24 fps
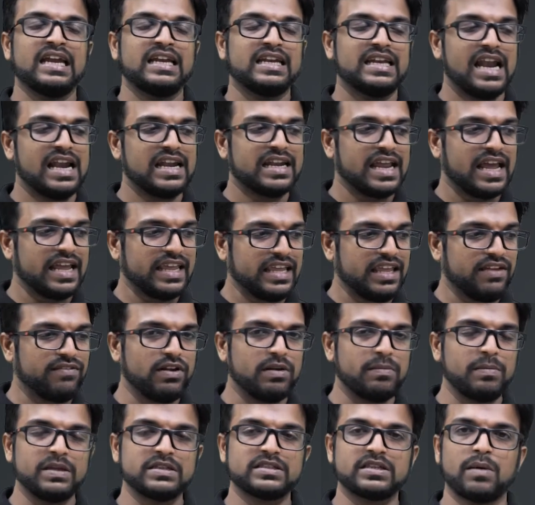Delta E
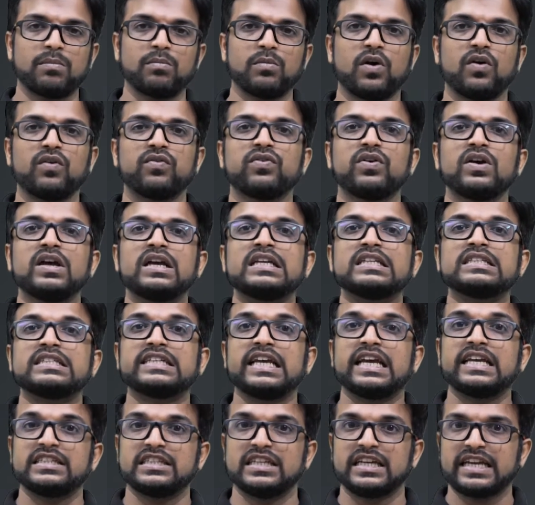will be sum of
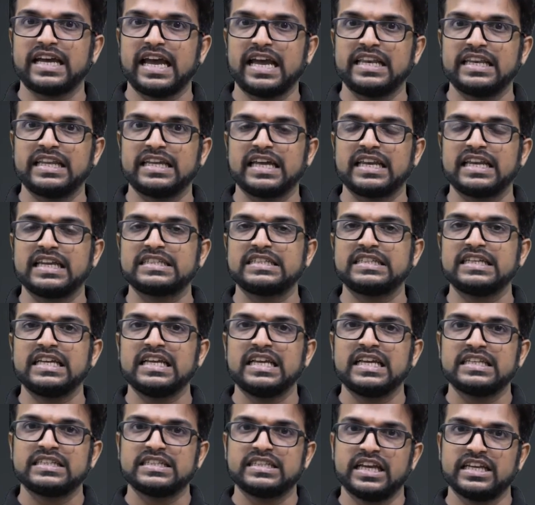change in kinetic
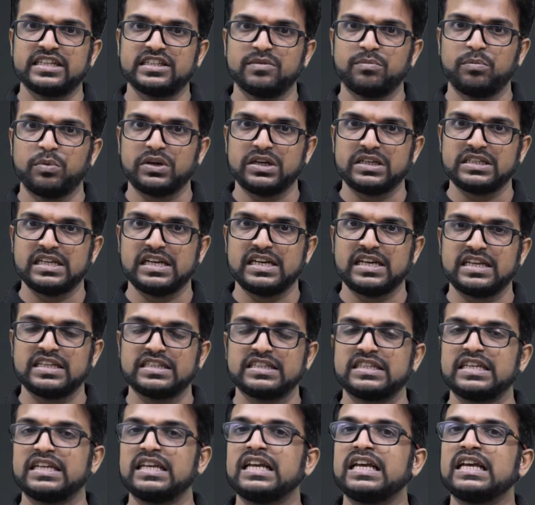energy, change in potential
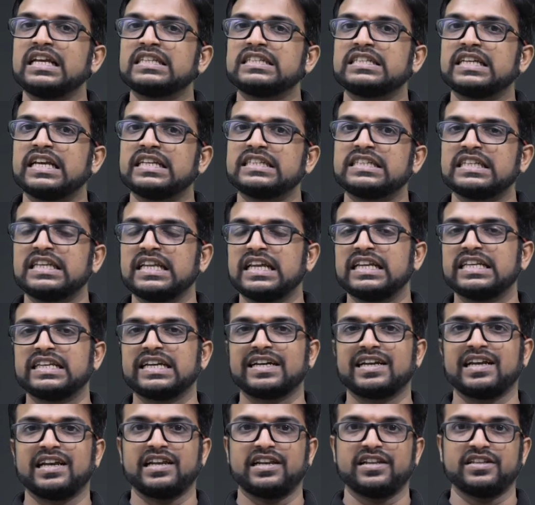energy, change in
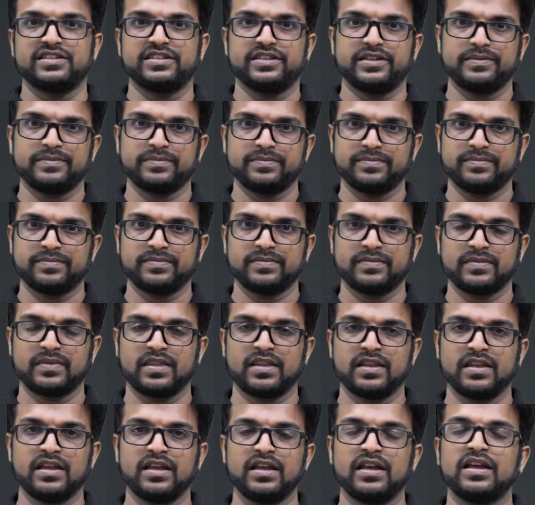internal energy.
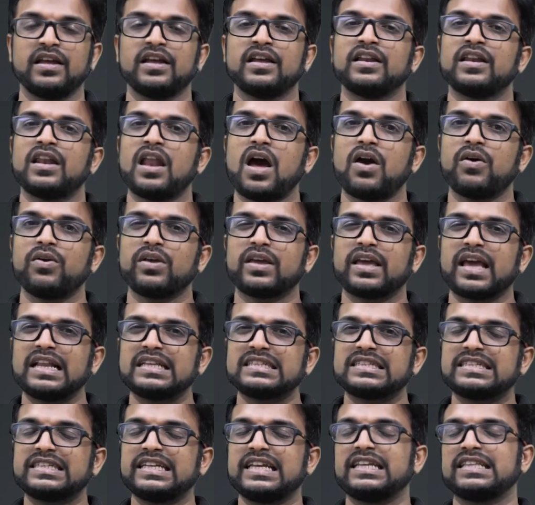Now you can
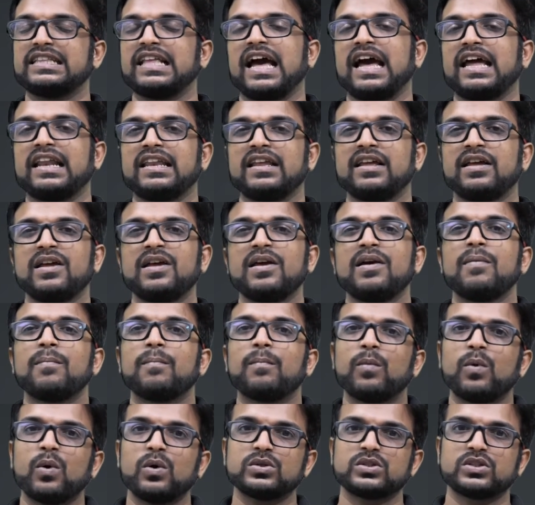see that
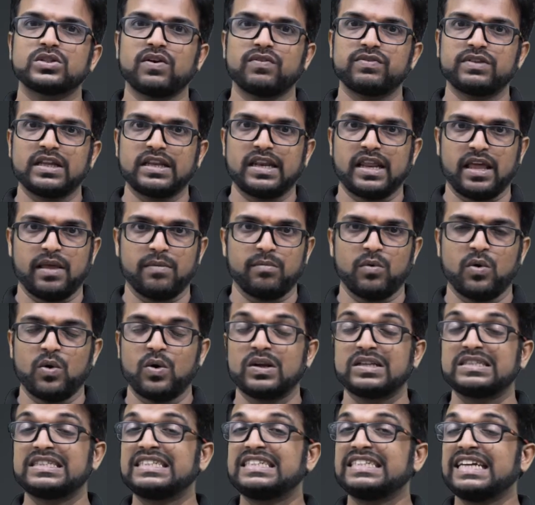most of the time
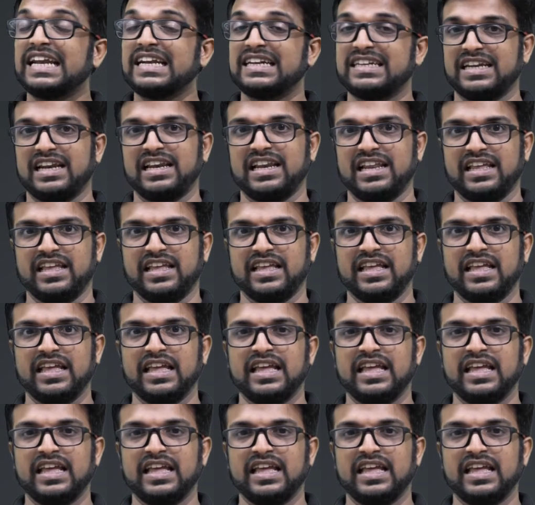or generally,